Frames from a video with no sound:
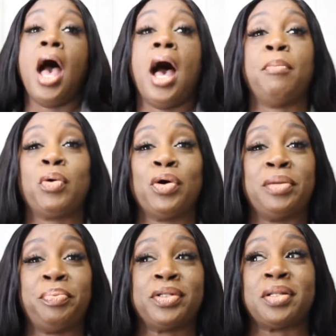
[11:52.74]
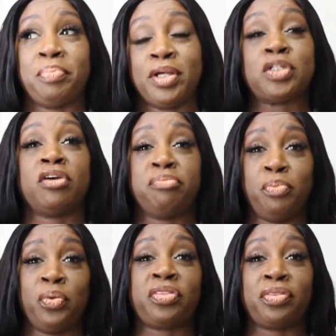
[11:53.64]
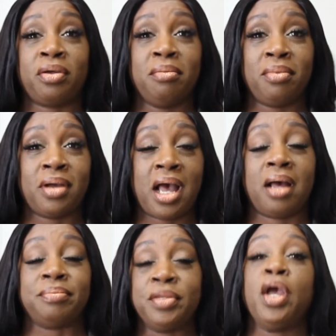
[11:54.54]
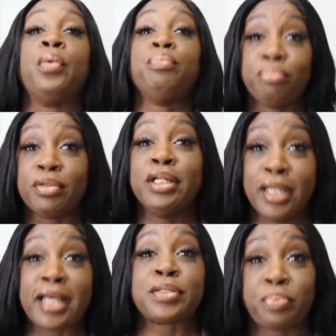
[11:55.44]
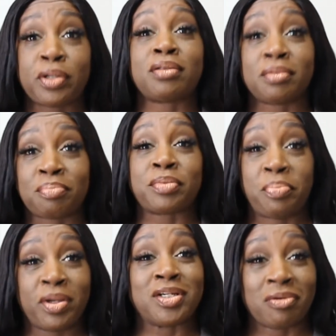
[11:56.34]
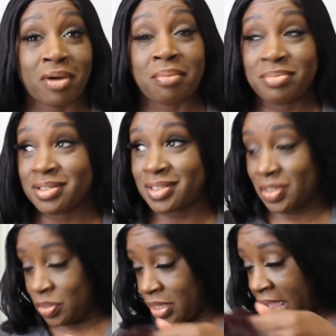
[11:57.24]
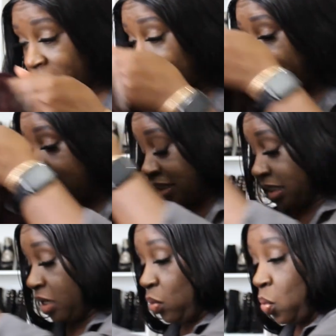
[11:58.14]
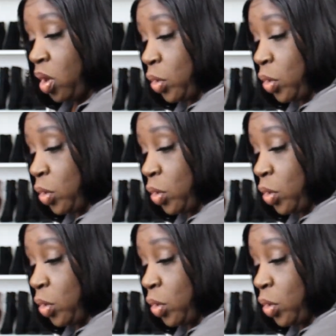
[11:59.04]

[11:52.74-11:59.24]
I'm going to put the picture of with. Let's put the picture up so you can actually see 1